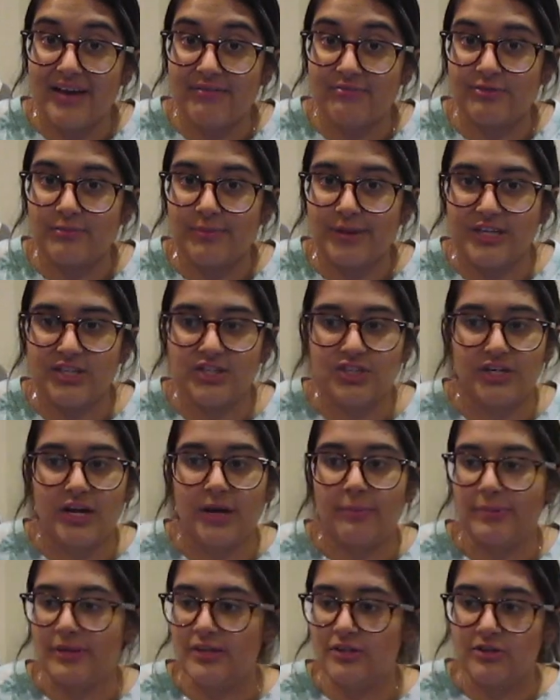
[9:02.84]
information,
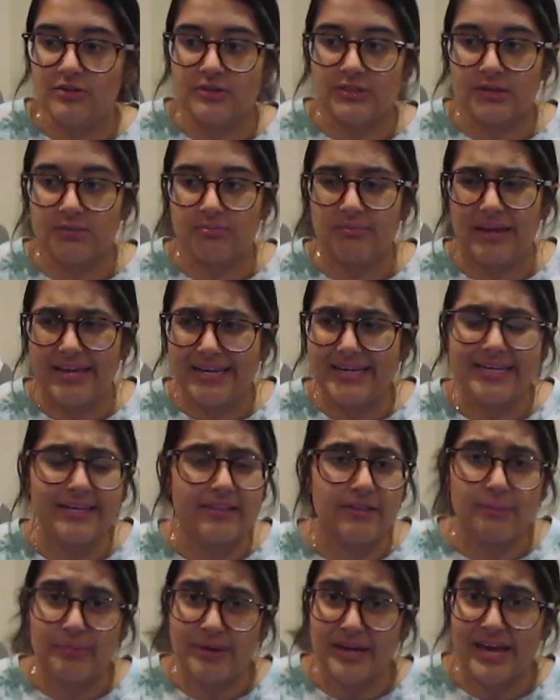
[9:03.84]
I've been using mainly
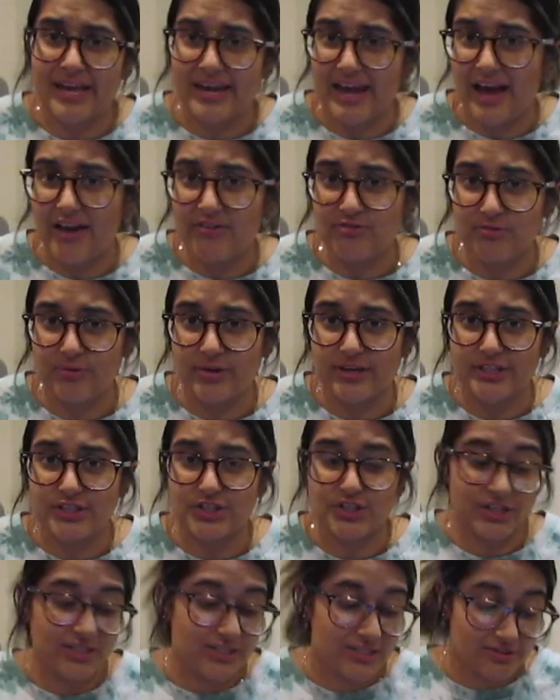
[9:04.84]
the BNF,
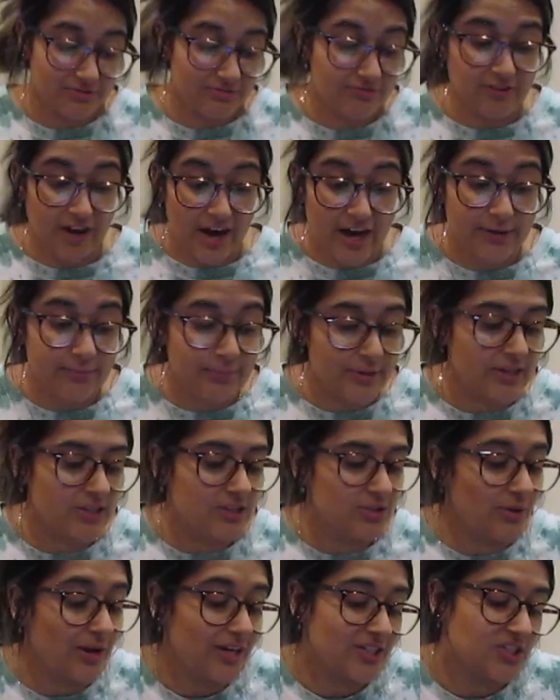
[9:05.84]
which is fine because
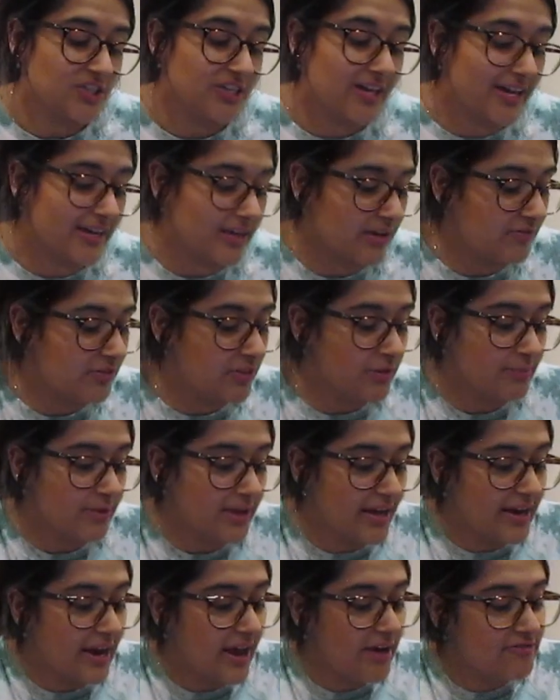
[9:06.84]
you actually get given the
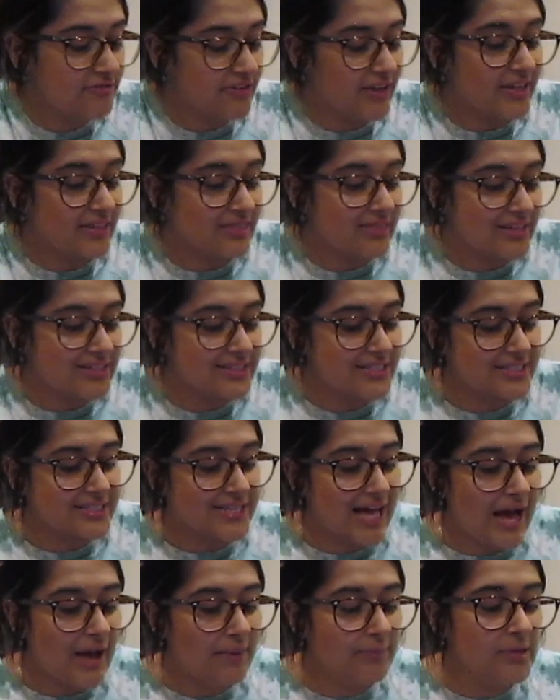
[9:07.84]
BNF in this
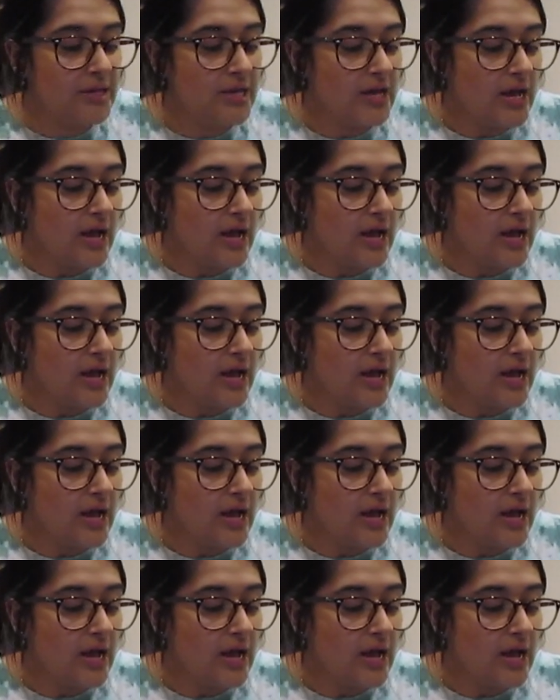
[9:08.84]
exam.